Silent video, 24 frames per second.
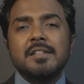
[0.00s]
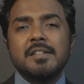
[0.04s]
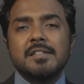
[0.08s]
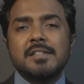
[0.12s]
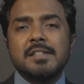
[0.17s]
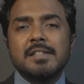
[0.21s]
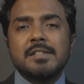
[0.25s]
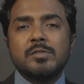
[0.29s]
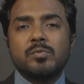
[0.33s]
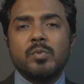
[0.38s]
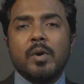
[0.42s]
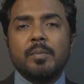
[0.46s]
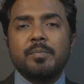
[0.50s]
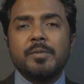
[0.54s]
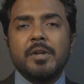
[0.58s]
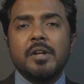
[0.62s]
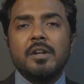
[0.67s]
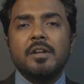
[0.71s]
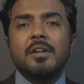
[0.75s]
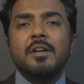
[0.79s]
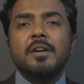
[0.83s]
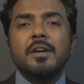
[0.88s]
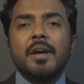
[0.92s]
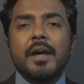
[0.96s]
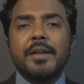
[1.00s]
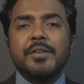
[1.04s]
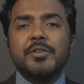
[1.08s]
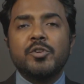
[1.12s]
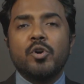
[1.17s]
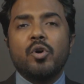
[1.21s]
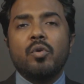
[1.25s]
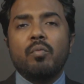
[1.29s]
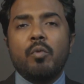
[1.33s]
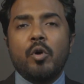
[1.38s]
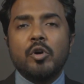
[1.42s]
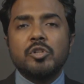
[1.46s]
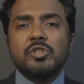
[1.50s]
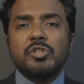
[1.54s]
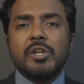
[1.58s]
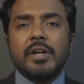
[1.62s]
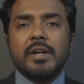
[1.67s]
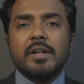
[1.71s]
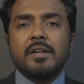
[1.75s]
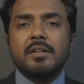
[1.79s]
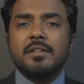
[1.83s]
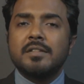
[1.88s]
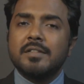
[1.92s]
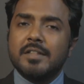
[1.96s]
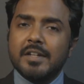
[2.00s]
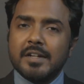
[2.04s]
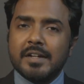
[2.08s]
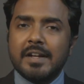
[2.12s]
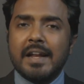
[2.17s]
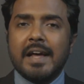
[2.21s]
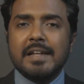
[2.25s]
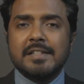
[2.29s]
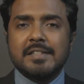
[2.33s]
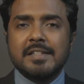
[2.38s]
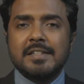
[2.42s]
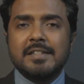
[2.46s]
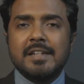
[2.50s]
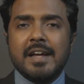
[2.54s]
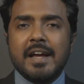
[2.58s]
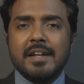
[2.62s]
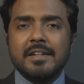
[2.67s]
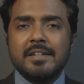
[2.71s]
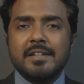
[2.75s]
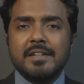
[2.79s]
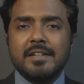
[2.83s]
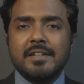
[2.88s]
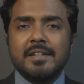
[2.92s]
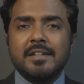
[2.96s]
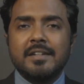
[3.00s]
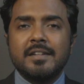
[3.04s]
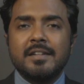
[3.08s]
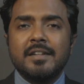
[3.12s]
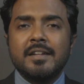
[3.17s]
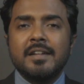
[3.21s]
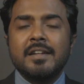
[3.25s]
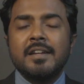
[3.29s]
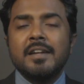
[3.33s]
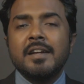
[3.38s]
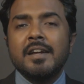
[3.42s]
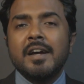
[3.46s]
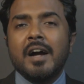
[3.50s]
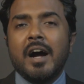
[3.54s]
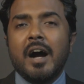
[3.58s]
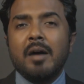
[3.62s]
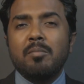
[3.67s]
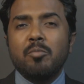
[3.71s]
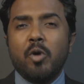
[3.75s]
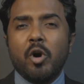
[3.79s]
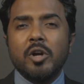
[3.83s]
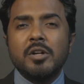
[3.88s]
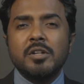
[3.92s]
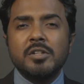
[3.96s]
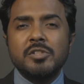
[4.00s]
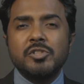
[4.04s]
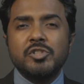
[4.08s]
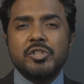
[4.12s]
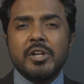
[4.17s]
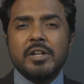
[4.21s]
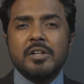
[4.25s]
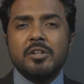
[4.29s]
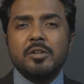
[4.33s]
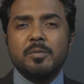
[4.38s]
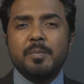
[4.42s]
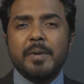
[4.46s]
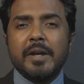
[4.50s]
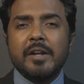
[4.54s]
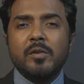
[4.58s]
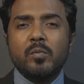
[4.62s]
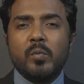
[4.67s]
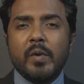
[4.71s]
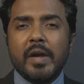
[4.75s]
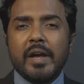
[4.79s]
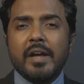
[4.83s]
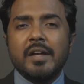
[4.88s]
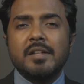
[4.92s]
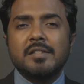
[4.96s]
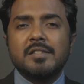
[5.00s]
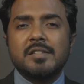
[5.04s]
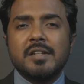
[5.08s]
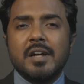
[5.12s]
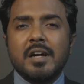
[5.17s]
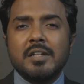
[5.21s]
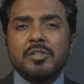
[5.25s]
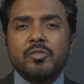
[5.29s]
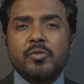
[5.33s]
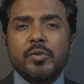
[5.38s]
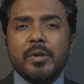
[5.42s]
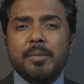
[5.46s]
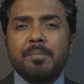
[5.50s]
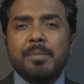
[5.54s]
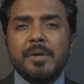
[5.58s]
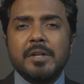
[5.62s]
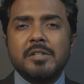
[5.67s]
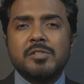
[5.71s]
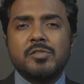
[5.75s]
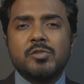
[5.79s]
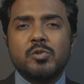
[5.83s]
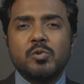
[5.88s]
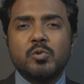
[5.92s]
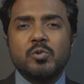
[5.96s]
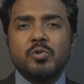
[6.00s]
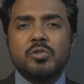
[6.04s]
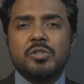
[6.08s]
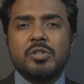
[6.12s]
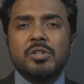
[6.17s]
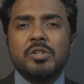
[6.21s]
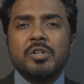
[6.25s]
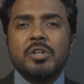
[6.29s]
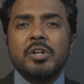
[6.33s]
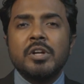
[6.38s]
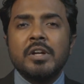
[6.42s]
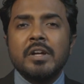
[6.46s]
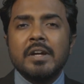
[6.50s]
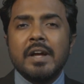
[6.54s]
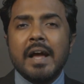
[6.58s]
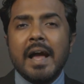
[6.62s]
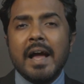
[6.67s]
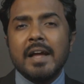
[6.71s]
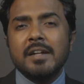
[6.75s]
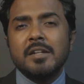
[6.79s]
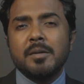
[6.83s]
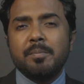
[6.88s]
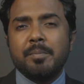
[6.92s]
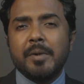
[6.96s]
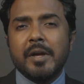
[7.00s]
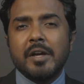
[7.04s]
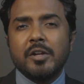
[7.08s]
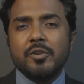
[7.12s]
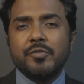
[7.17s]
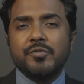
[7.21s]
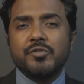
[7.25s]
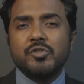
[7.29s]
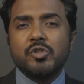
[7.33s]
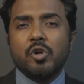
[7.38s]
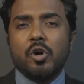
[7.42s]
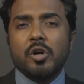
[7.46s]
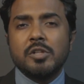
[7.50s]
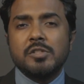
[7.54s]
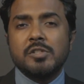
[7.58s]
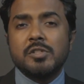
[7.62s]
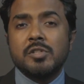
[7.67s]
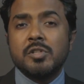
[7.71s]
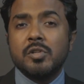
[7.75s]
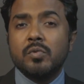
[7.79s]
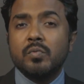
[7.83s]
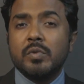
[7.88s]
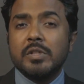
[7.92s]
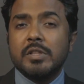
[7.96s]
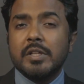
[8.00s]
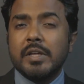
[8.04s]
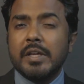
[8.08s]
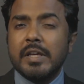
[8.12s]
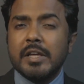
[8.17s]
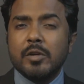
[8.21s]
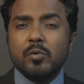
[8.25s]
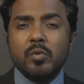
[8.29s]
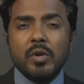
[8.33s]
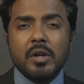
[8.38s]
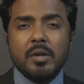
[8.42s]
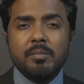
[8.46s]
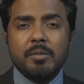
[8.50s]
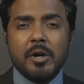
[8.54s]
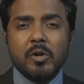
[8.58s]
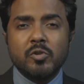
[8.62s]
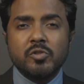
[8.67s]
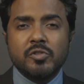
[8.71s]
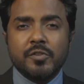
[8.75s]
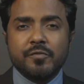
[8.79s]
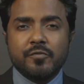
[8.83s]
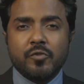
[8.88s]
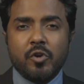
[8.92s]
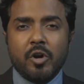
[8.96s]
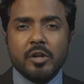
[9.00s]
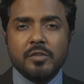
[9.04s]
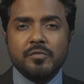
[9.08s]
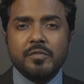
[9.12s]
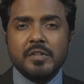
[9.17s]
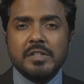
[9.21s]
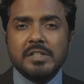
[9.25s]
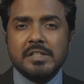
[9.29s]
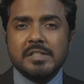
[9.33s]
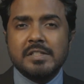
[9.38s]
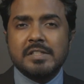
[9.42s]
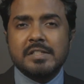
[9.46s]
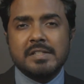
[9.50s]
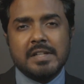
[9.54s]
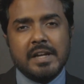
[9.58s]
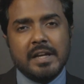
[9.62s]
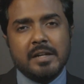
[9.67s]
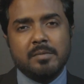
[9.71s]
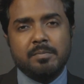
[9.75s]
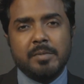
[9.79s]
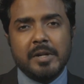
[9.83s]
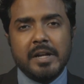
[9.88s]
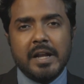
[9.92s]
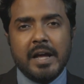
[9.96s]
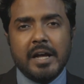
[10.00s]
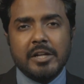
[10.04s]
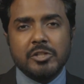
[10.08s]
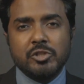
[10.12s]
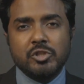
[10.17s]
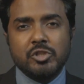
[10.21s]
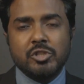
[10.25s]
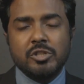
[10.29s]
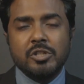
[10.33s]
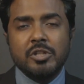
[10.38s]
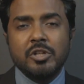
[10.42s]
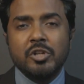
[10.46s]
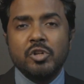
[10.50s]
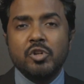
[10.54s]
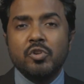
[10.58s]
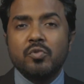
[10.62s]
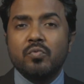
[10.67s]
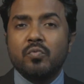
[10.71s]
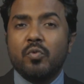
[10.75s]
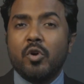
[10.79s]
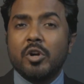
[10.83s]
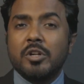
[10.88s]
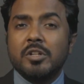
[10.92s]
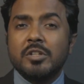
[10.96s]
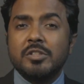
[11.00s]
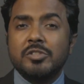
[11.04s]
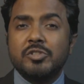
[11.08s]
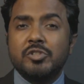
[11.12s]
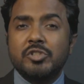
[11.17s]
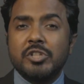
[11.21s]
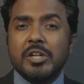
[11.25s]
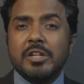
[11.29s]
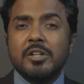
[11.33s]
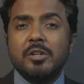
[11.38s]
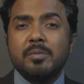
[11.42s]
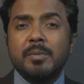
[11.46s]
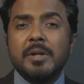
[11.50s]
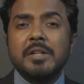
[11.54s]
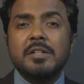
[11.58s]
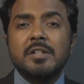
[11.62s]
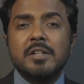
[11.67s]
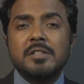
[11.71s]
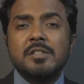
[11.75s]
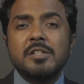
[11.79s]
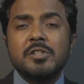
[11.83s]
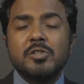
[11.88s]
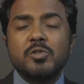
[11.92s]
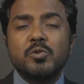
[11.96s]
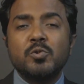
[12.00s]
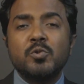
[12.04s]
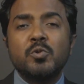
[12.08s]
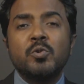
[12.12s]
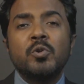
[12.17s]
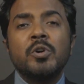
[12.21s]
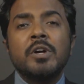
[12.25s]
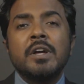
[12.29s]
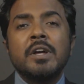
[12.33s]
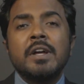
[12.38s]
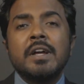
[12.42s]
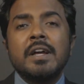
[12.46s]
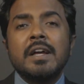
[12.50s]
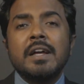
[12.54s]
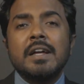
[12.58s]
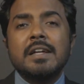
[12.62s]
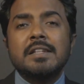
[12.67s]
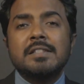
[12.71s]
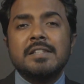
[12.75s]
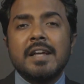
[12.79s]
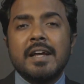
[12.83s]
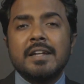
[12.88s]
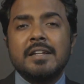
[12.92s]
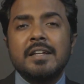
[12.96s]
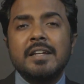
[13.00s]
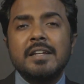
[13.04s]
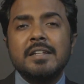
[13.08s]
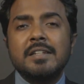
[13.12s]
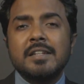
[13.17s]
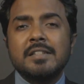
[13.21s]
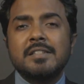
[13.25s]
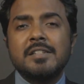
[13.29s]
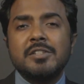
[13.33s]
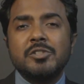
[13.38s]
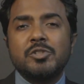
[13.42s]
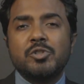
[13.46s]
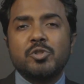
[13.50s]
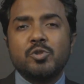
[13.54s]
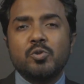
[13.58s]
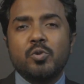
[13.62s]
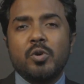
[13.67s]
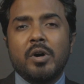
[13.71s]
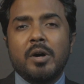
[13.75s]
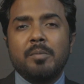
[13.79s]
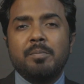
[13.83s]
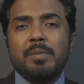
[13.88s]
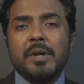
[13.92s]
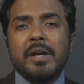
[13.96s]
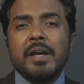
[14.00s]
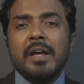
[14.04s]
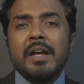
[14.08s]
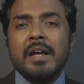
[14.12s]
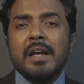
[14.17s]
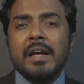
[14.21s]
this is Swapnil and you're watching The Classic Dandy. A modern gentleman wears a three-piece suit and a pair of shorts with equal amount of confidence and panache. What a gentleman doesn't do is that he doesn't show up